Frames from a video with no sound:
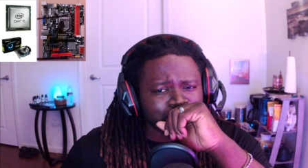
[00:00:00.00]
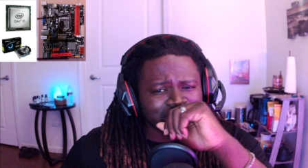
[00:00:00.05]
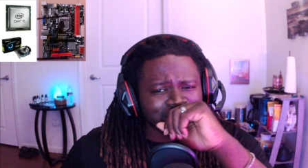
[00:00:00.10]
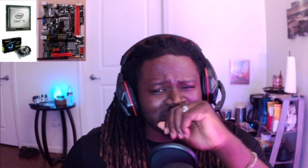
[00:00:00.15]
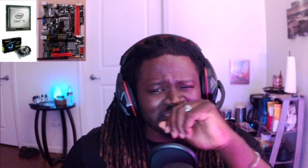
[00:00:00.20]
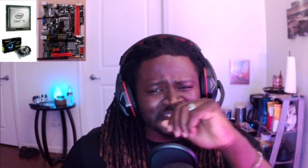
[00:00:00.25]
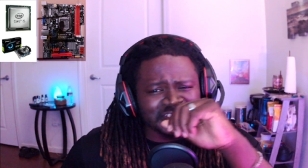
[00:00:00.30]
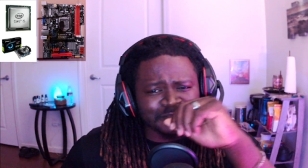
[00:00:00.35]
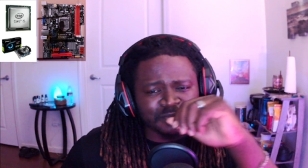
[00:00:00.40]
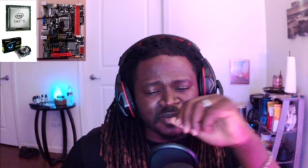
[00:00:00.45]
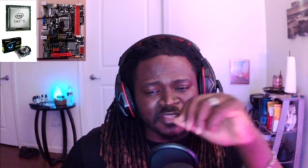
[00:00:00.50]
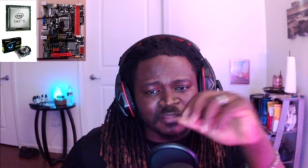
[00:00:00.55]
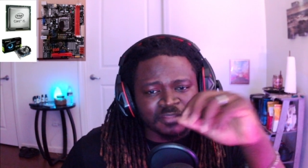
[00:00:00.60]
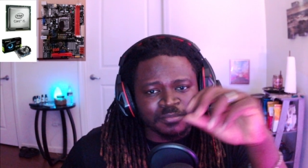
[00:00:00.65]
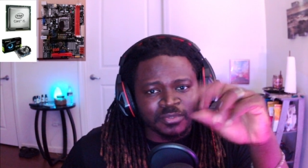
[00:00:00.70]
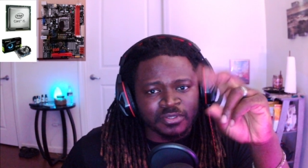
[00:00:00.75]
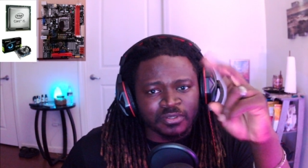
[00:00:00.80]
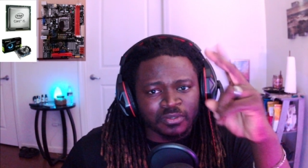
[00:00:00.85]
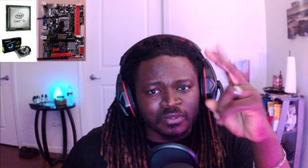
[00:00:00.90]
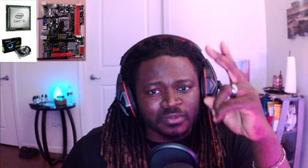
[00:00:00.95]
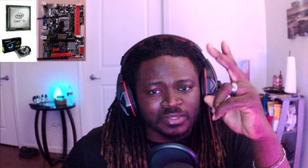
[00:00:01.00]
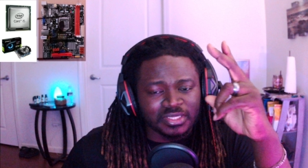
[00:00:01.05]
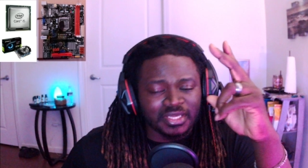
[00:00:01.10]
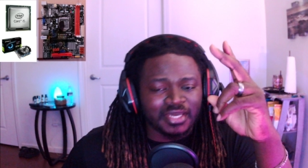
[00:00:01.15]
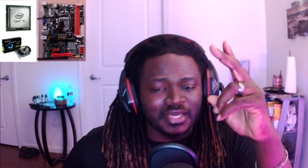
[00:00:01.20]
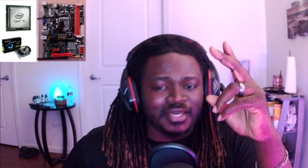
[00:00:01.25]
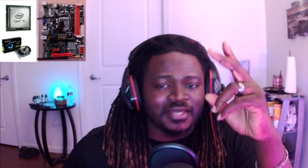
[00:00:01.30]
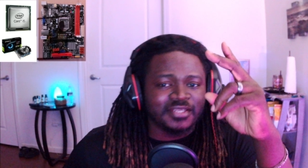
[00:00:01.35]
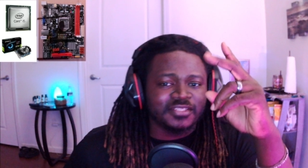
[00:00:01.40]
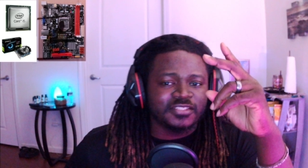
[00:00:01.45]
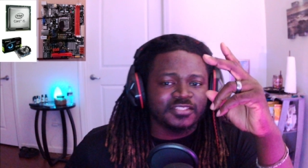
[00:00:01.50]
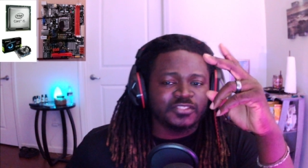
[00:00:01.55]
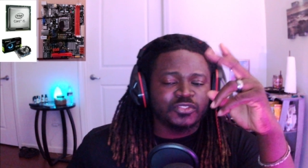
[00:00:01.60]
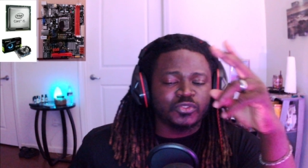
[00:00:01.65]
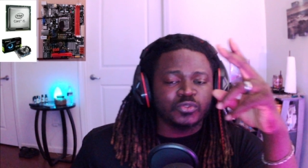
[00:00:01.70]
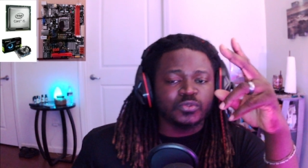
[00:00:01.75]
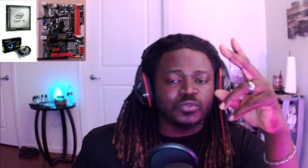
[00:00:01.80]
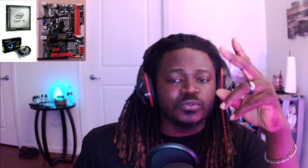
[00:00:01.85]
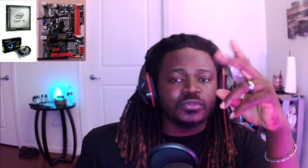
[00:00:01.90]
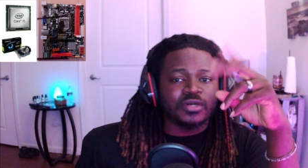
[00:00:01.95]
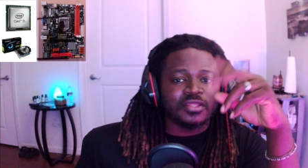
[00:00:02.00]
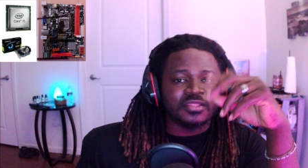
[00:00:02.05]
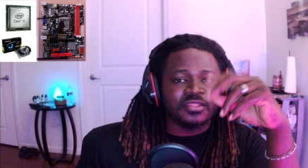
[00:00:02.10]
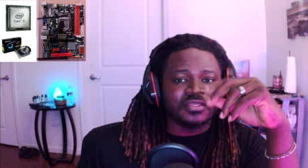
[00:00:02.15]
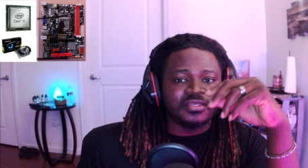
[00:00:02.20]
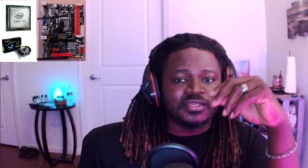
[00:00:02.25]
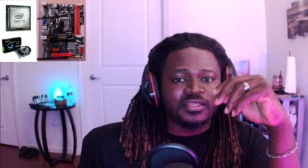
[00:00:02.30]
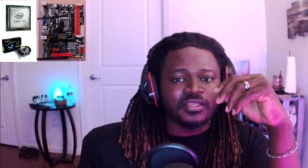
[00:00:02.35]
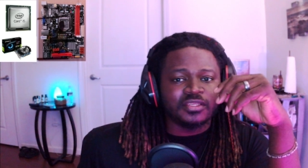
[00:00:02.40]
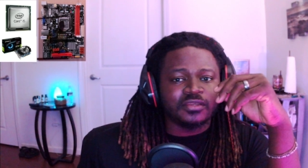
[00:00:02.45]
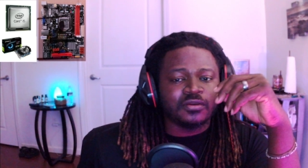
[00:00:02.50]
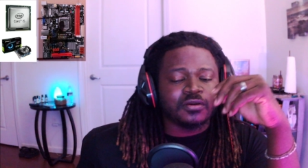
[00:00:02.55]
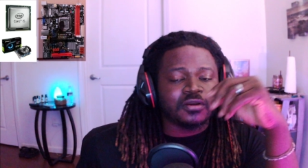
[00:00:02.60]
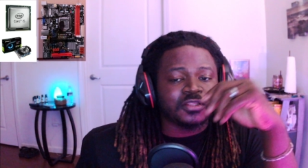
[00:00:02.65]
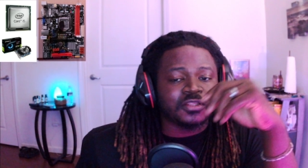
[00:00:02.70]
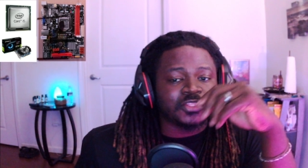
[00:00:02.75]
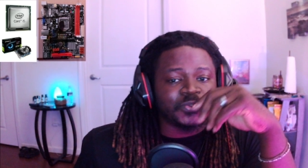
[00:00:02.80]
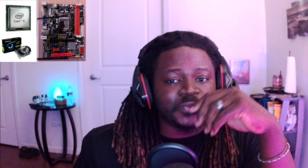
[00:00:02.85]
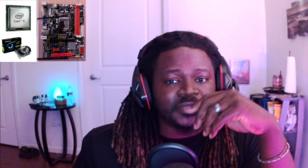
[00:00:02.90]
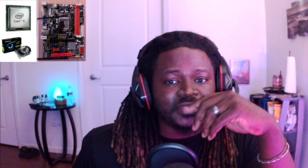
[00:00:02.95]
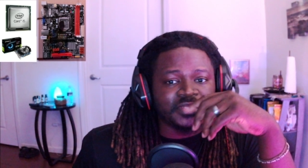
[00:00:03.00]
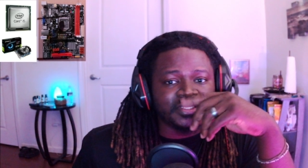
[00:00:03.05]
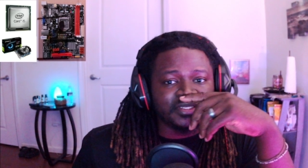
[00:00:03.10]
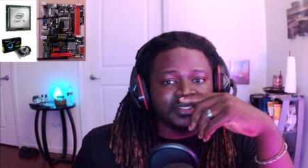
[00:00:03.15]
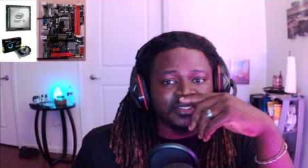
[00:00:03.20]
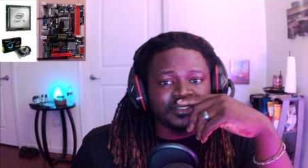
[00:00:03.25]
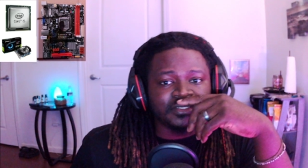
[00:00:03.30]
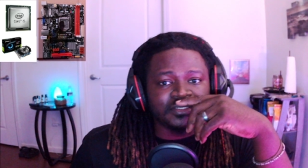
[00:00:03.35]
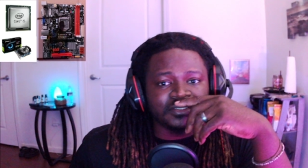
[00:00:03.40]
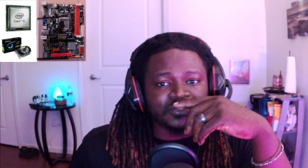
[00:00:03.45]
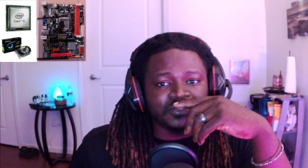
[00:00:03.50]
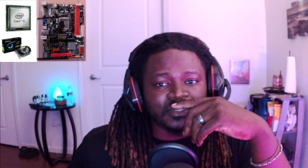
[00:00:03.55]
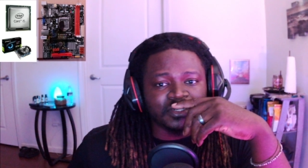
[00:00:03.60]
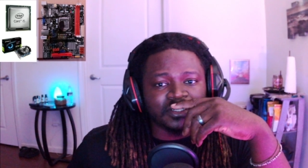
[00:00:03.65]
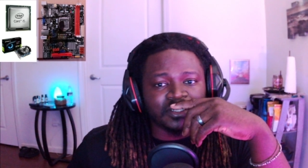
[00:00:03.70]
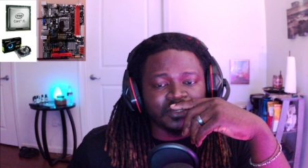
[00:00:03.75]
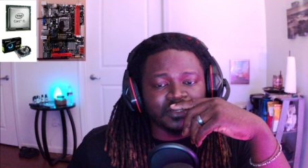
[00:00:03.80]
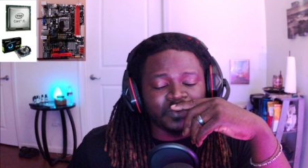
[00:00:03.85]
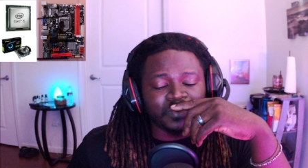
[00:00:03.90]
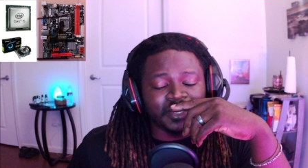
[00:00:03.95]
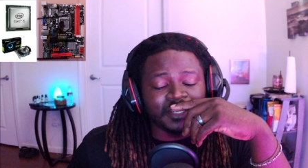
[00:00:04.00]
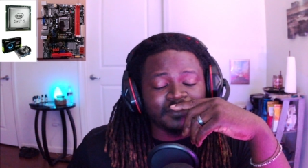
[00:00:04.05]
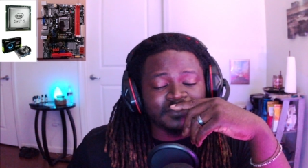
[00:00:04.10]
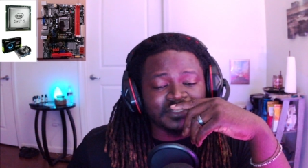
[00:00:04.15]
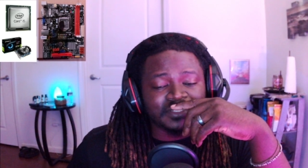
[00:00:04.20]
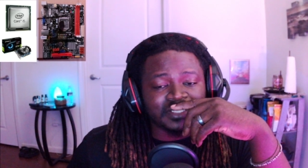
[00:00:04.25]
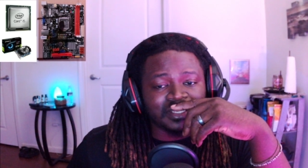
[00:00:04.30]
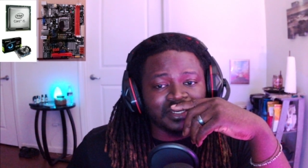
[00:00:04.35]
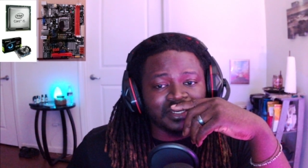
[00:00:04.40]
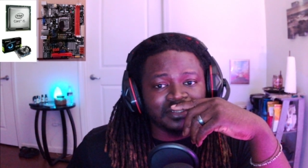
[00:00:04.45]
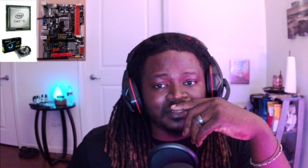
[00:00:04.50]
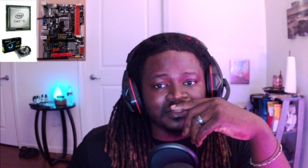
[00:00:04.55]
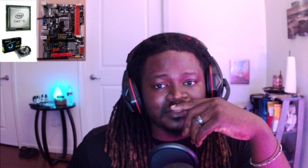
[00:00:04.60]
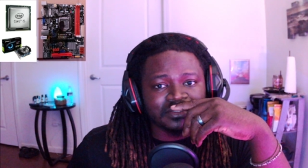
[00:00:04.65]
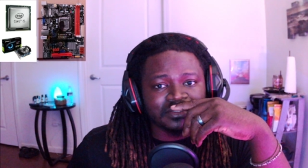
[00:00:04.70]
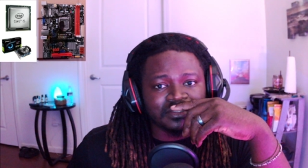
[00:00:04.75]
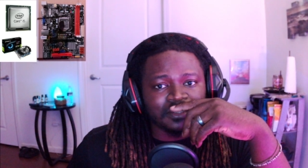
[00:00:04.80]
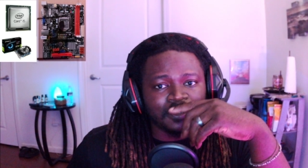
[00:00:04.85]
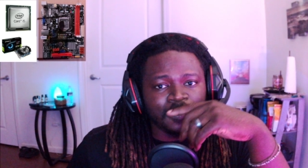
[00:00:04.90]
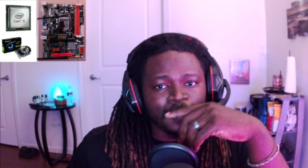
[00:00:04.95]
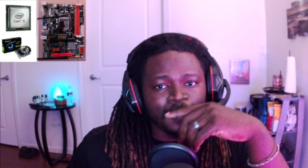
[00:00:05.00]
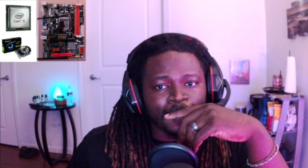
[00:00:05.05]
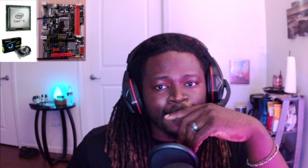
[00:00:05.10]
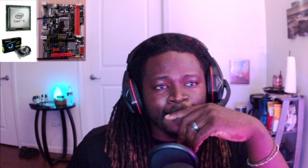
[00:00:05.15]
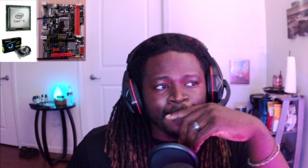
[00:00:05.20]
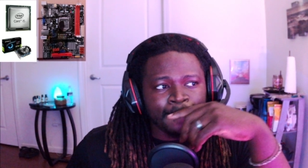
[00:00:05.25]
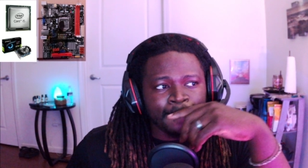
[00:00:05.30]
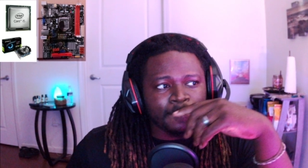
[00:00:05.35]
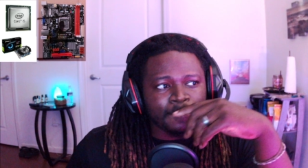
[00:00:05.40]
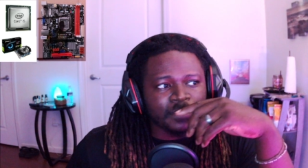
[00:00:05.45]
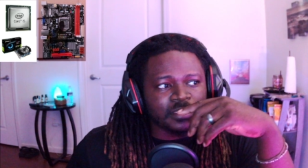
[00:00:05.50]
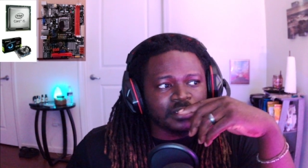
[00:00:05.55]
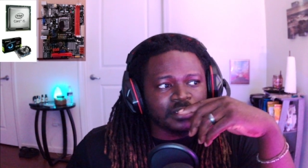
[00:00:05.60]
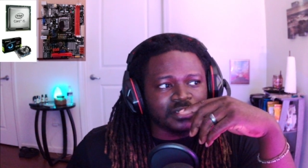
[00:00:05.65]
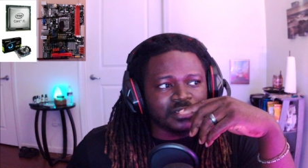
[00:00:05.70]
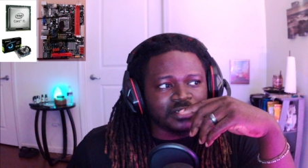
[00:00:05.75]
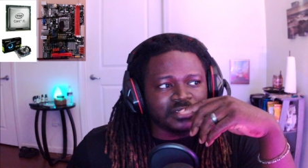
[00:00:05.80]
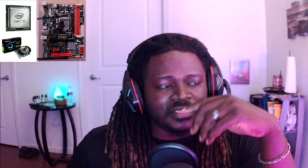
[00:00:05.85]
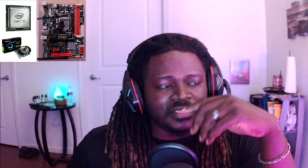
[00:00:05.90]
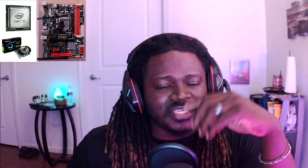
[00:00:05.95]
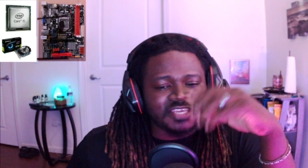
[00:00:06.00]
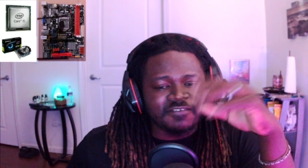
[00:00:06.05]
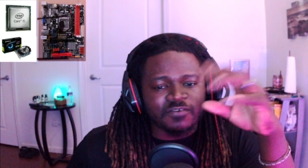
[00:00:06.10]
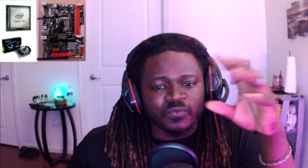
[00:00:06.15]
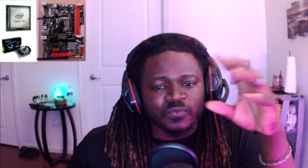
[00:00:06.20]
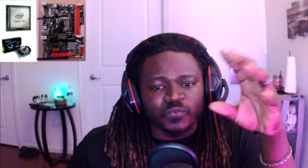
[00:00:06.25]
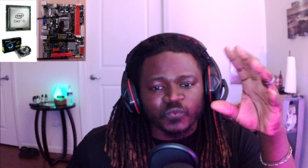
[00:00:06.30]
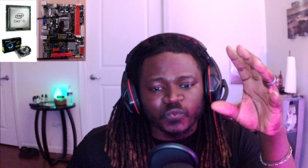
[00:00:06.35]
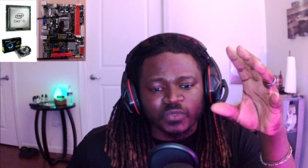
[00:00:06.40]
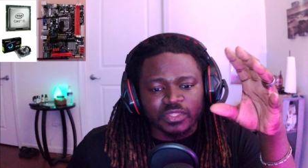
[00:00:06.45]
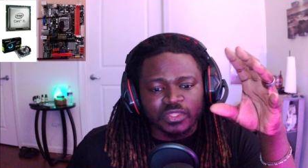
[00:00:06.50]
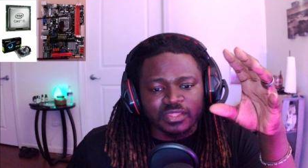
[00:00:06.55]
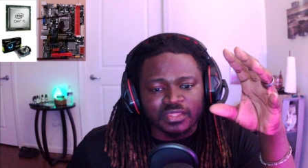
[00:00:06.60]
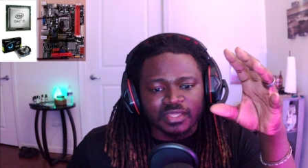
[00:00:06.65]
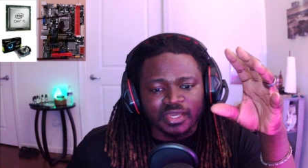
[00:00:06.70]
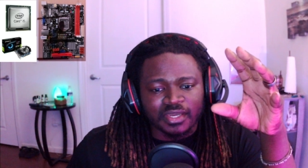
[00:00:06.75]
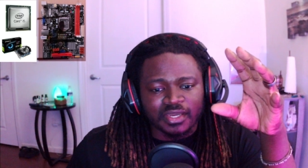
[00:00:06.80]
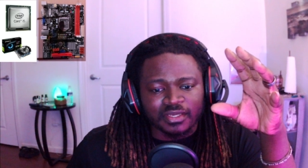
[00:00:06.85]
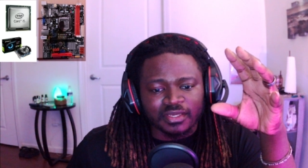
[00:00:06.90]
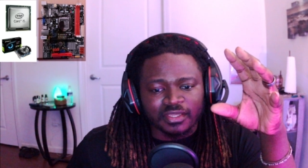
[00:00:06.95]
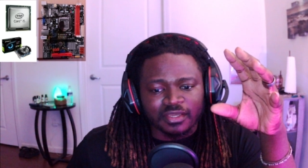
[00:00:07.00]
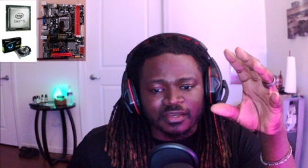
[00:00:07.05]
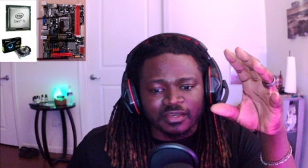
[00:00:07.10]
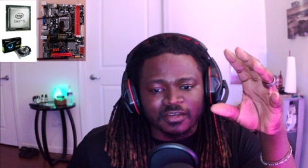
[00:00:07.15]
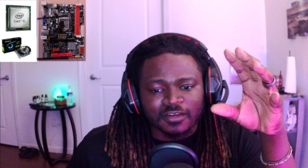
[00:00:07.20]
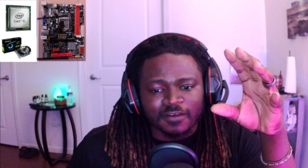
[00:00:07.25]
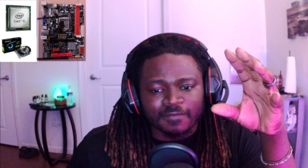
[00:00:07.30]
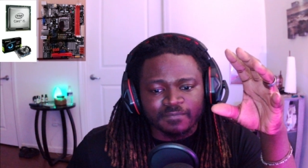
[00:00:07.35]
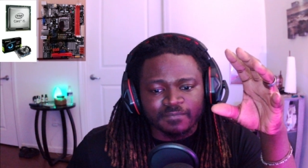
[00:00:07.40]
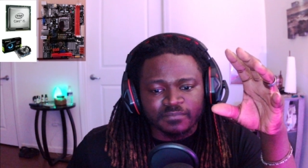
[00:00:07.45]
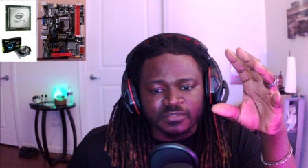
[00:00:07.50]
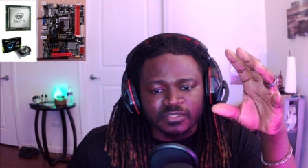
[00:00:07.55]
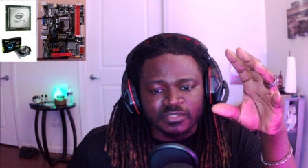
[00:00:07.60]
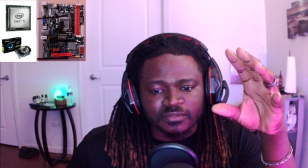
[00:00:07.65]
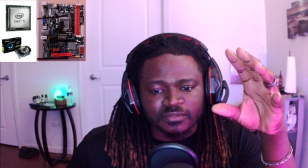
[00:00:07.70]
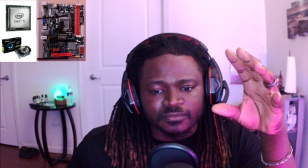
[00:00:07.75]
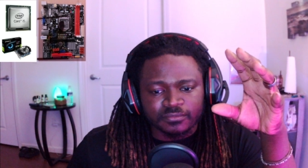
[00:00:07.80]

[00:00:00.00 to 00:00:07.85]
This motherboard only has two of the DDR3 uh, RAM slots. Uh, even with that, it comes,